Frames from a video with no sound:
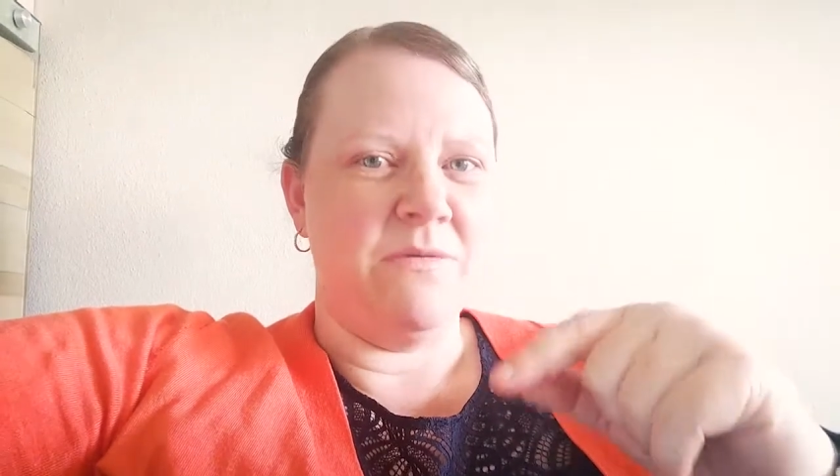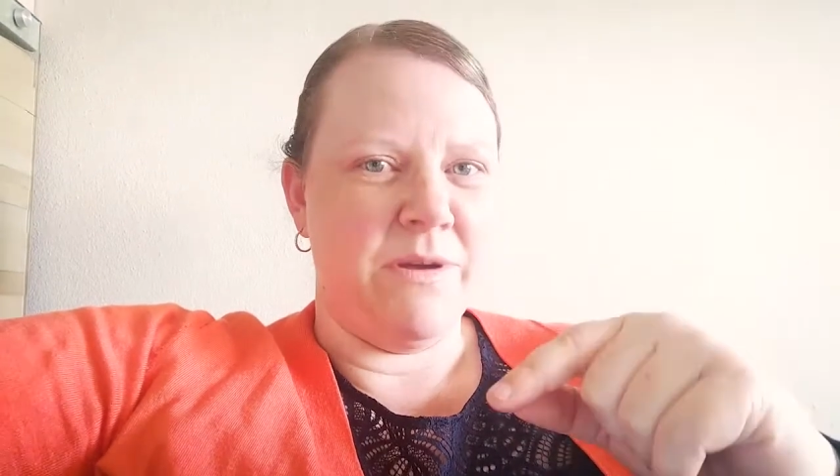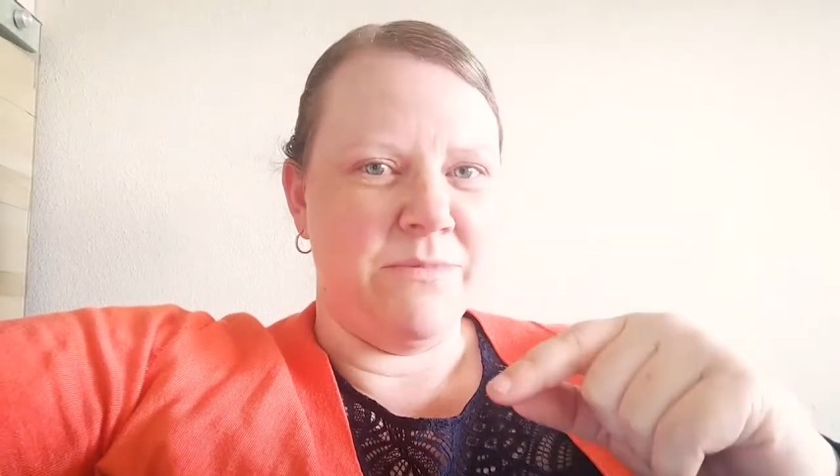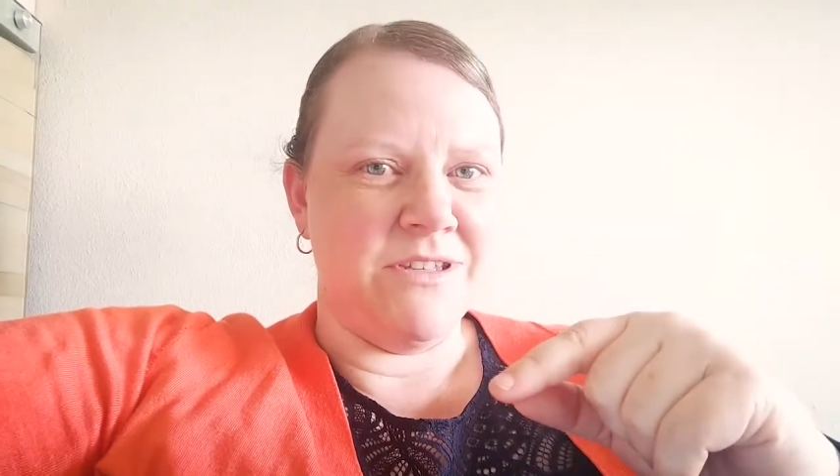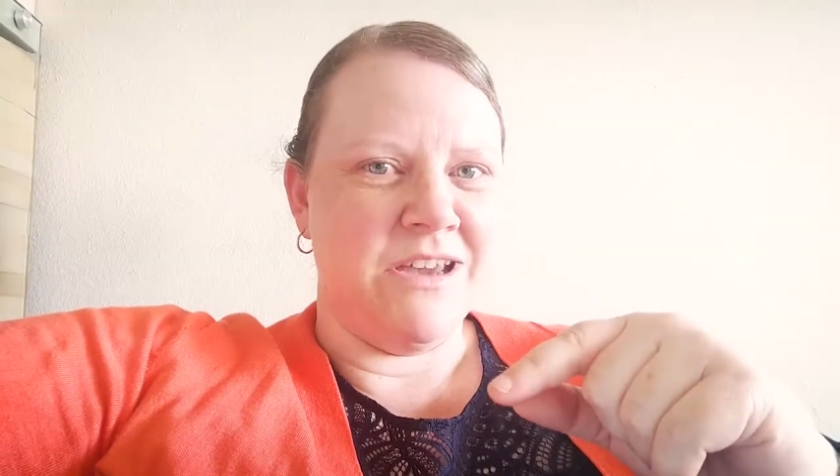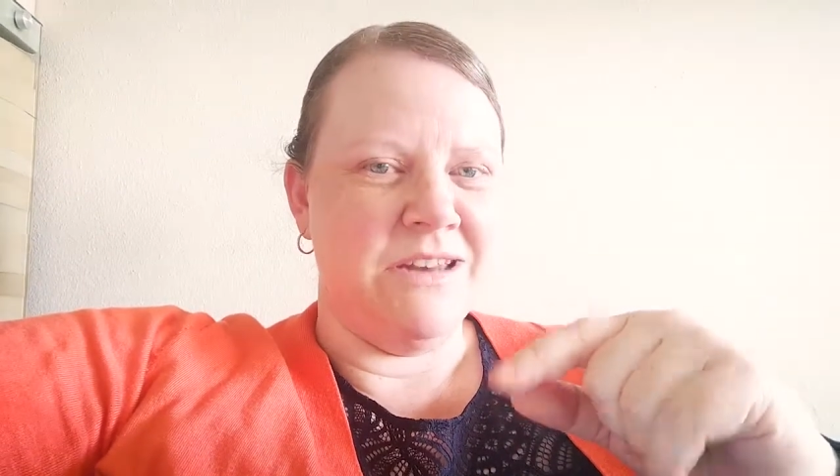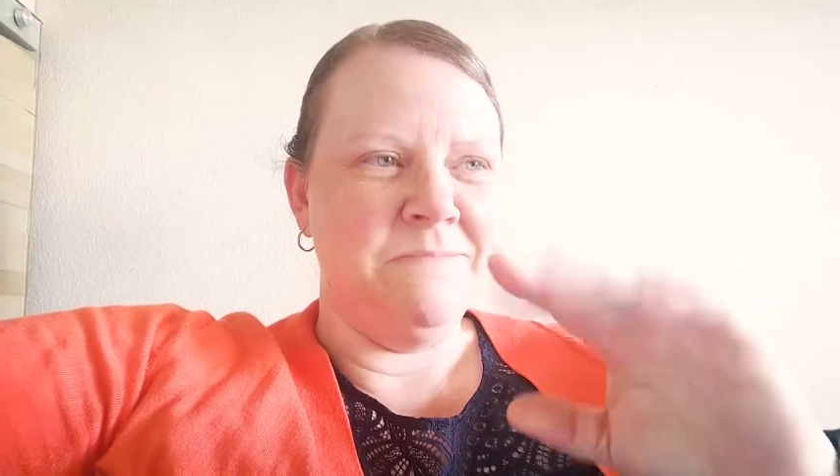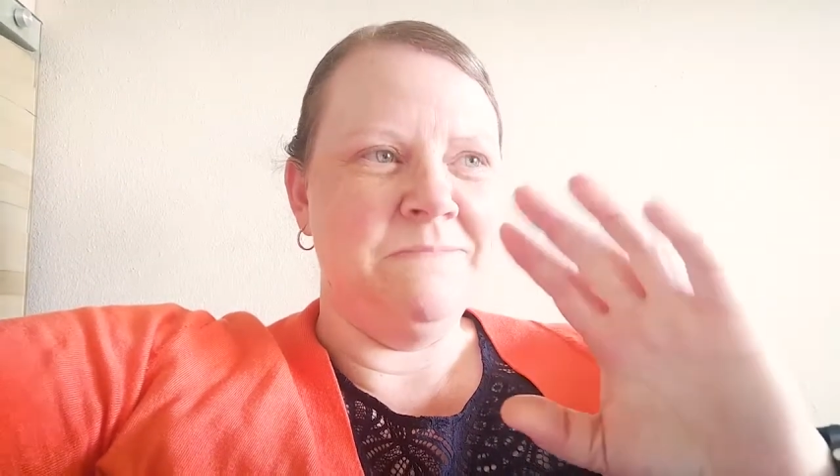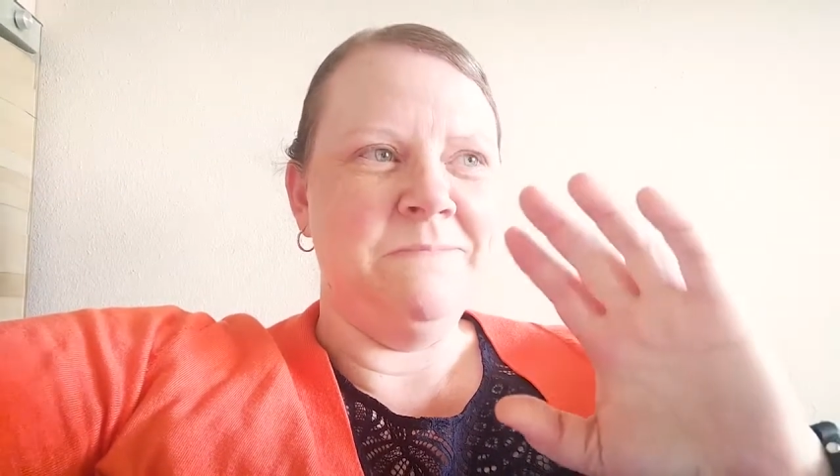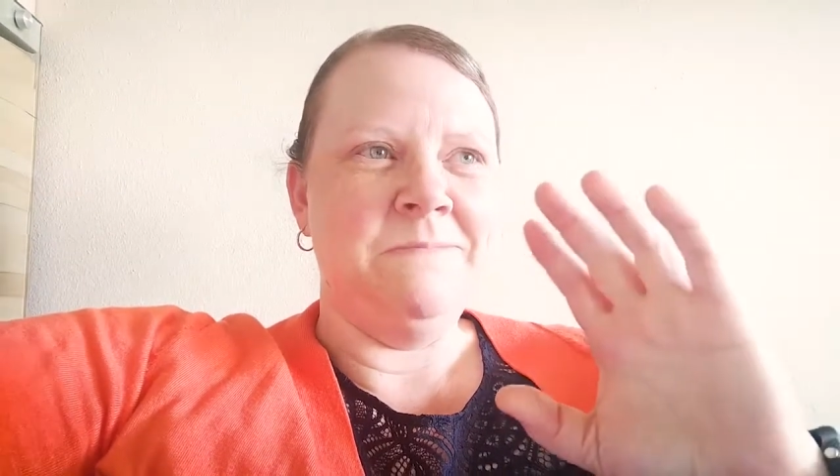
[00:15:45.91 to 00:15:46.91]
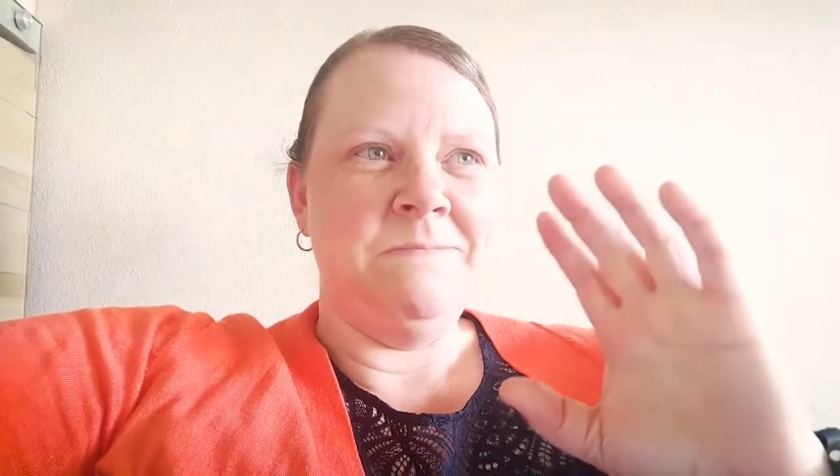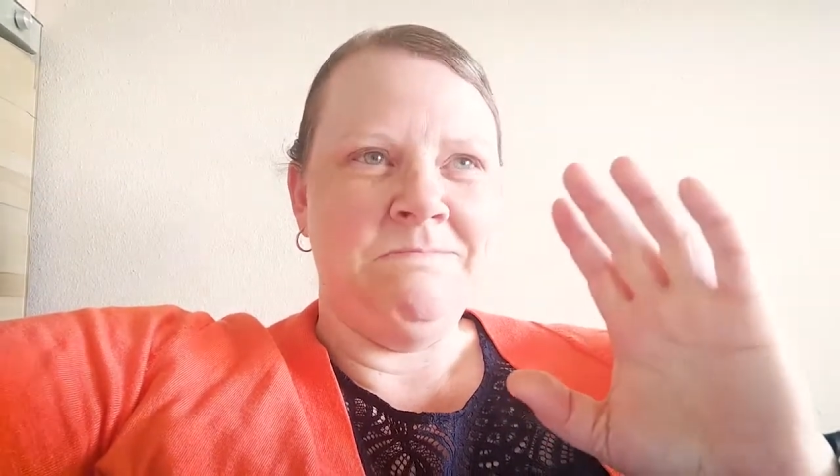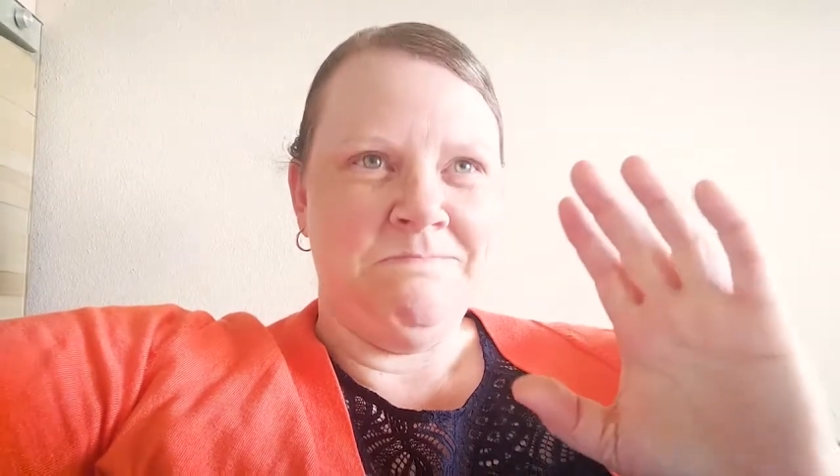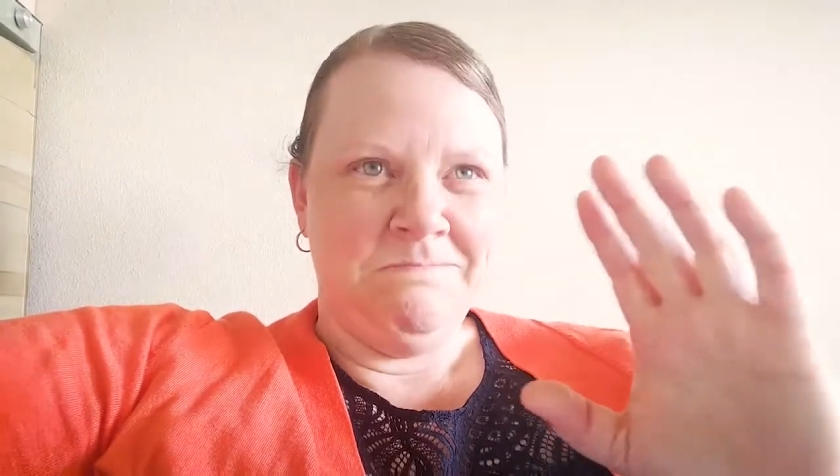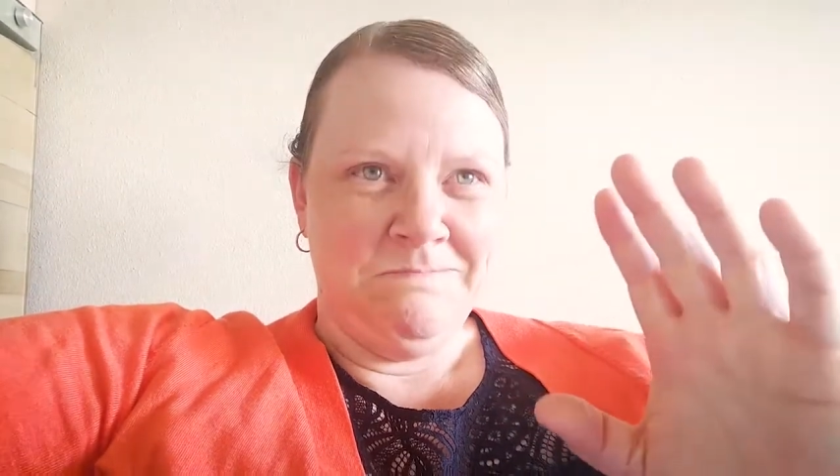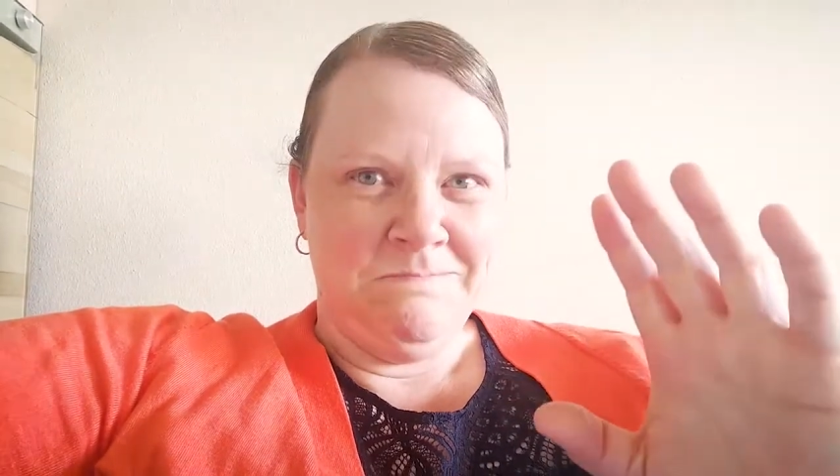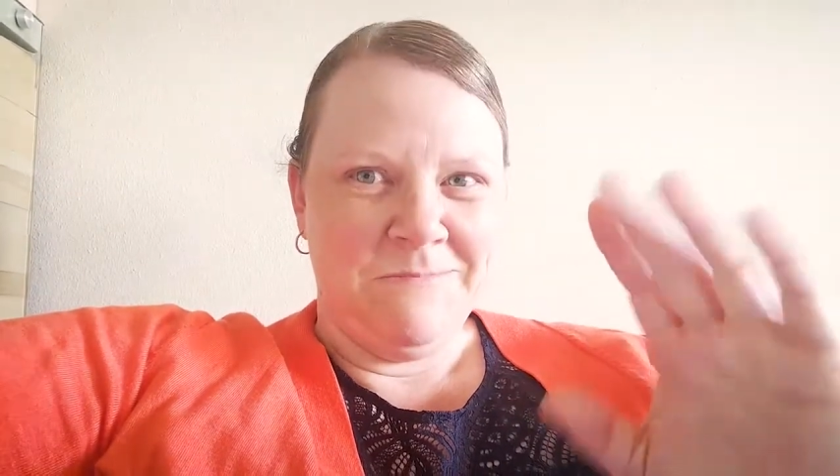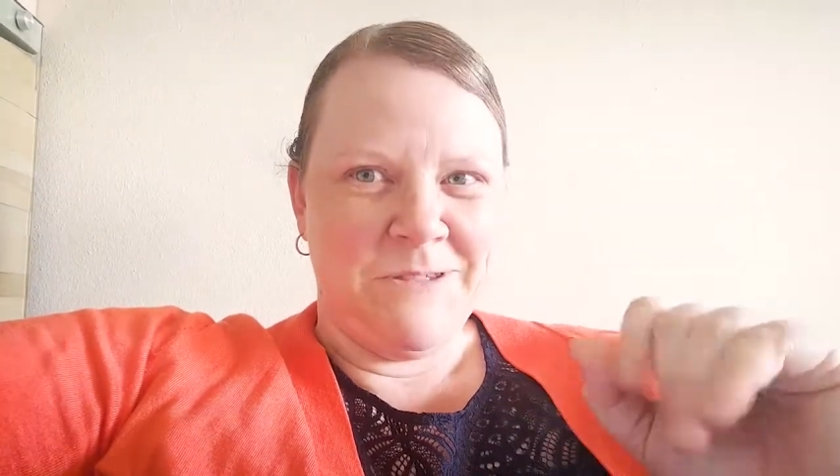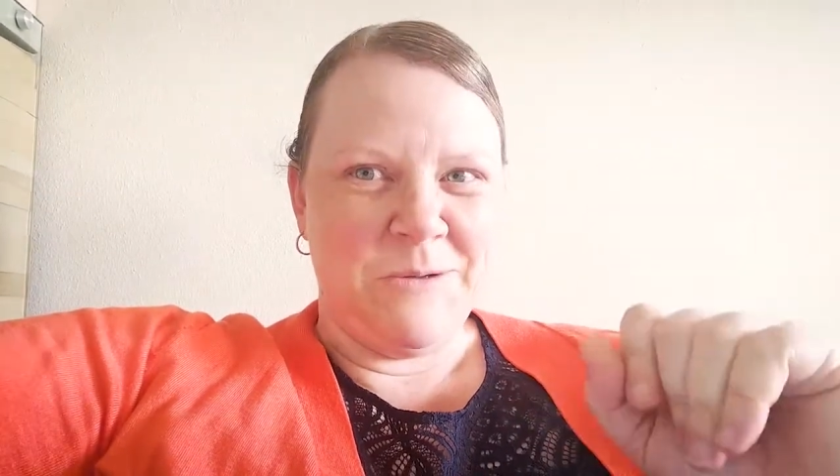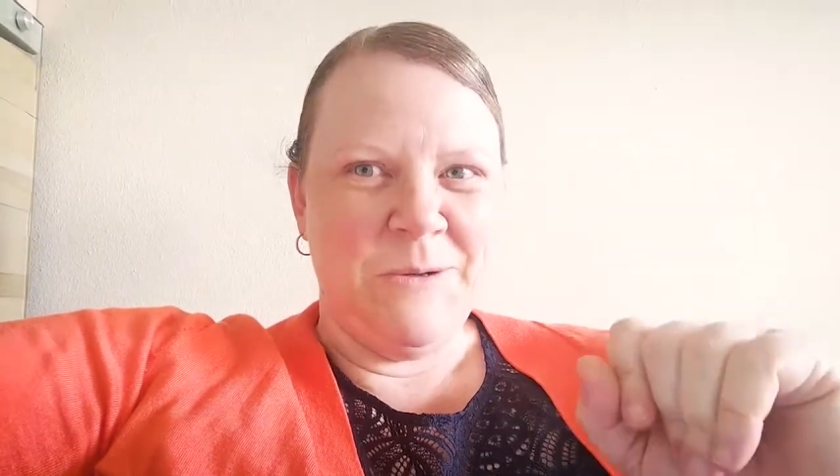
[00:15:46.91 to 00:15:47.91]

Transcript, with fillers: website. So